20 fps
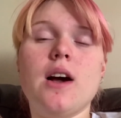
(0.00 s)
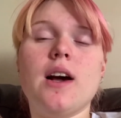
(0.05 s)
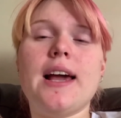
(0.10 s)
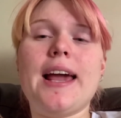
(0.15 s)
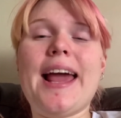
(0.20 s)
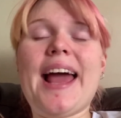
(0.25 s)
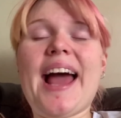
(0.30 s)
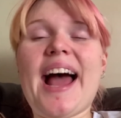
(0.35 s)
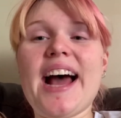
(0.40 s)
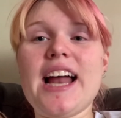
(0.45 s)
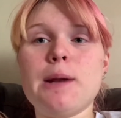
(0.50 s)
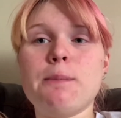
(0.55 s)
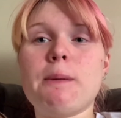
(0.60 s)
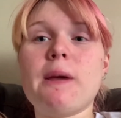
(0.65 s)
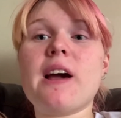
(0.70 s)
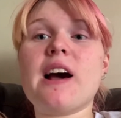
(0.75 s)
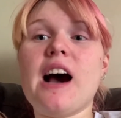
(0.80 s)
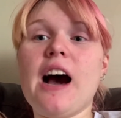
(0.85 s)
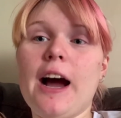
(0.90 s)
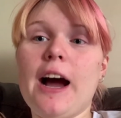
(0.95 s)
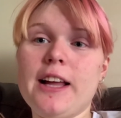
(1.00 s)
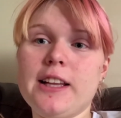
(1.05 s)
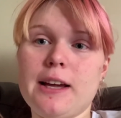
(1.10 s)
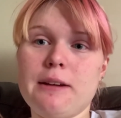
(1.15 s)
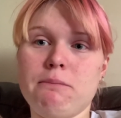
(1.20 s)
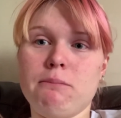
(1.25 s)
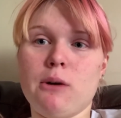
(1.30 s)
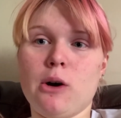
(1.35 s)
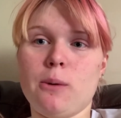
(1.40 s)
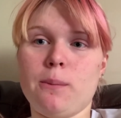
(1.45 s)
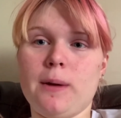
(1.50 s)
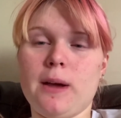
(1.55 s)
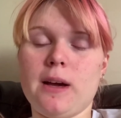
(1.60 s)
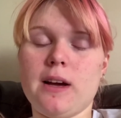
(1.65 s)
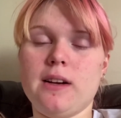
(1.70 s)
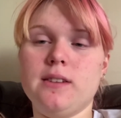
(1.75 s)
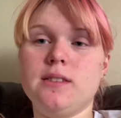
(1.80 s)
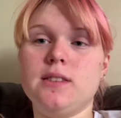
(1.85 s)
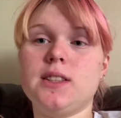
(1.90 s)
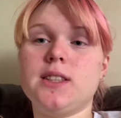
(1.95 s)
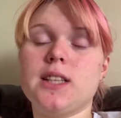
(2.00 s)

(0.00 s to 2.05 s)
It had to be a highlight Mobian.